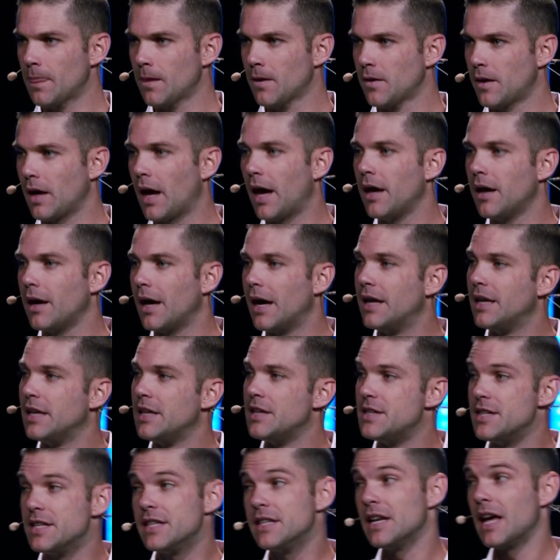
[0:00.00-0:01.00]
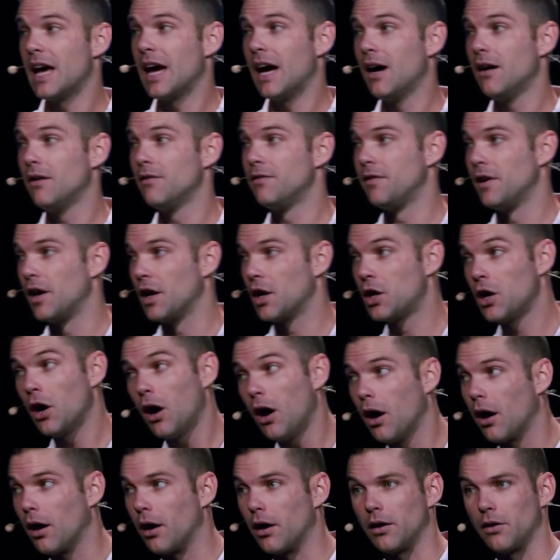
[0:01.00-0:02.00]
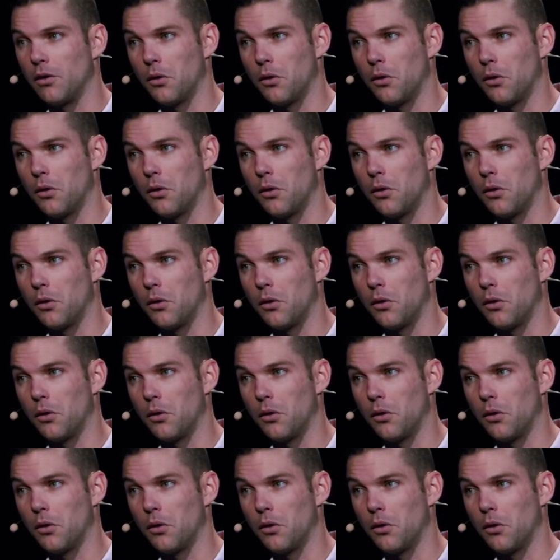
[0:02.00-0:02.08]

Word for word: Okay? And he didn't have a car